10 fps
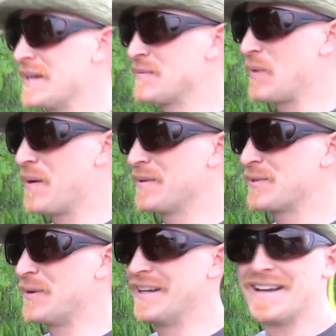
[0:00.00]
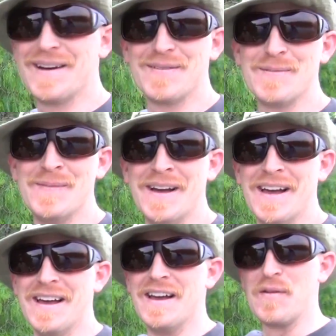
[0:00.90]
missed probably 20 of them
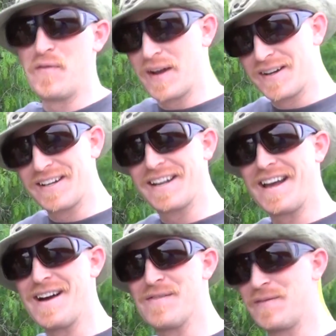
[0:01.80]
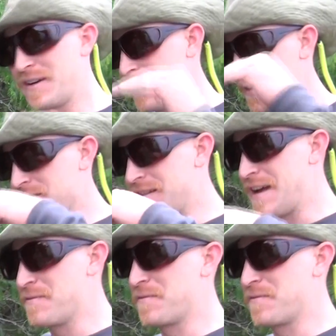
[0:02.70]
I figured it out figured out the light